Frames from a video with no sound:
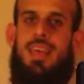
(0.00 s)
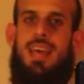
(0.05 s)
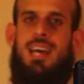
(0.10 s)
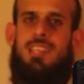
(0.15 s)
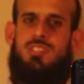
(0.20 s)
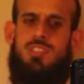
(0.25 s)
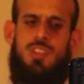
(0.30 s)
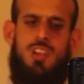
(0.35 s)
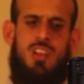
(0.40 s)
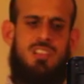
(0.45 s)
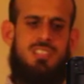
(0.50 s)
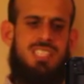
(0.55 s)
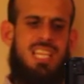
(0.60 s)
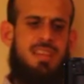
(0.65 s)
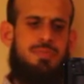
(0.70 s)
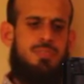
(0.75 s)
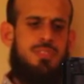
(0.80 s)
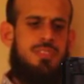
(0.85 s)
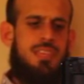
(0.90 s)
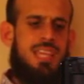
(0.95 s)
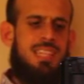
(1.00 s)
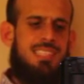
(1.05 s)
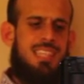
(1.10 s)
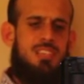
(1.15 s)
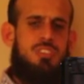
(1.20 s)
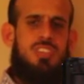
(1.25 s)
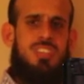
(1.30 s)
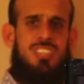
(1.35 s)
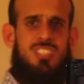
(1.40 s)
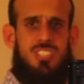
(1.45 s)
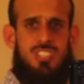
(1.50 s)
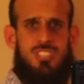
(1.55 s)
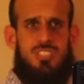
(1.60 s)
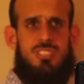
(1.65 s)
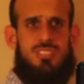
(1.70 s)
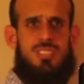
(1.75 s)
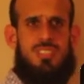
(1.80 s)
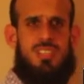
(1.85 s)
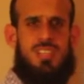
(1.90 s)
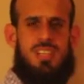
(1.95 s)
And so there are several things that you could
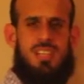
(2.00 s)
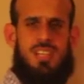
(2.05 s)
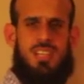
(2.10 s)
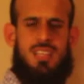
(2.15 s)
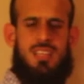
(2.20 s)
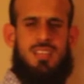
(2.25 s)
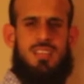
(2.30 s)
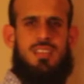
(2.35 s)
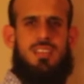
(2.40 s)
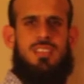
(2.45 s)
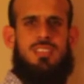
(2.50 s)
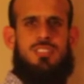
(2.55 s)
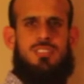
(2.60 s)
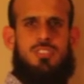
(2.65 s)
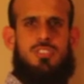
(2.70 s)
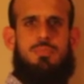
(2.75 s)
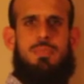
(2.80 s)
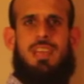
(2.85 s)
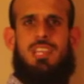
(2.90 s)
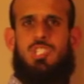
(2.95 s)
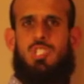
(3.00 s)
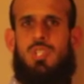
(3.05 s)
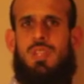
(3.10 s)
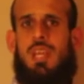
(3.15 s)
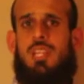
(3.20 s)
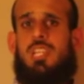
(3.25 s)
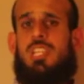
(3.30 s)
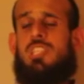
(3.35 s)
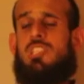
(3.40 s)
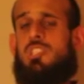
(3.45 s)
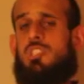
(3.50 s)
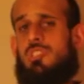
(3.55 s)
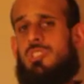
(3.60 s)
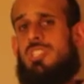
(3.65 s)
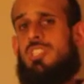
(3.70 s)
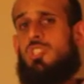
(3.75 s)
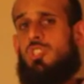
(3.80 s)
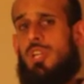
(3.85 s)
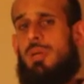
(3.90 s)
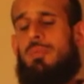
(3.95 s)
do to make sure that
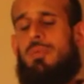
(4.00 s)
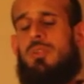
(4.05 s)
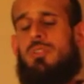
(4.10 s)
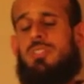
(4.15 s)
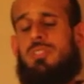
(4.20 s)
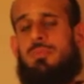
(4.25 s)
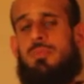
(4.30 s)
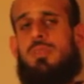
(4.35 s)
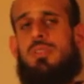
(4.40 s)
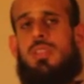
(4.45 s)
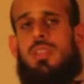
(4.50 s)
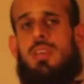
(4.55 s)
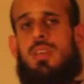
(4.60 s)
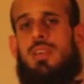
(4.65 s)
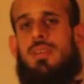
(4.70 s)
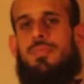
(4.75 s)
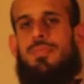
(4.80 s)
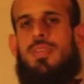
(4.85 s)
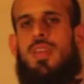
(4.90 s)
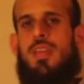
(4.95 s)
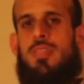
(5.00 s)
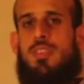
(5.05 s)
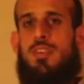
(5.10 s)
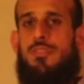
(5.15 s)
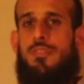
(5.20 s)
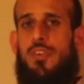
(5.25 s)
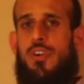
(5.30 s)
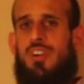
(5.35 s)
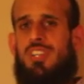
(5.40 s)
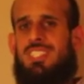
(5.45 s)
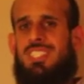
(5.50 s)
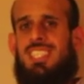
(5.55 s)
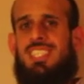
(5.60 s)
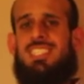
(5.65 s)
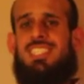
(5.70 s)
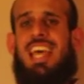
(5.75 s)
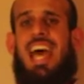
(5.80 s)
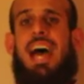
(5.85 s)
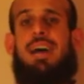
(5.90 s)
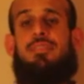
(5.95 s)
this trip goes smoothly. The first
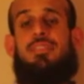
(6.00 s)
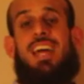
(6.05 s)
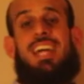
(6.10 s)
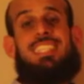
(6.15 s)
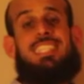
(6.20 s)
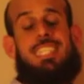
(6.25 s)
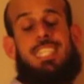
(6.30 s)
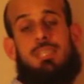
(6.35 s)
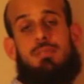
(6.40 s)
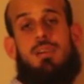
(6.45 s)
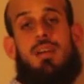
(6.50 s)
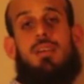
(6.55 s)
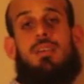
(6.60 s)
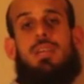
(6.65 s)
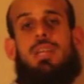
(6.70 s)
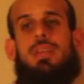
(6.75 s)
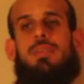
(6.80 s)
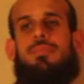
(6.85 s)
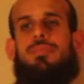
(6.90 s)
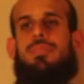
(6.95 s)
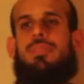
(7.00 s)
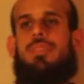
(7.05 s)
is to have an itinerary.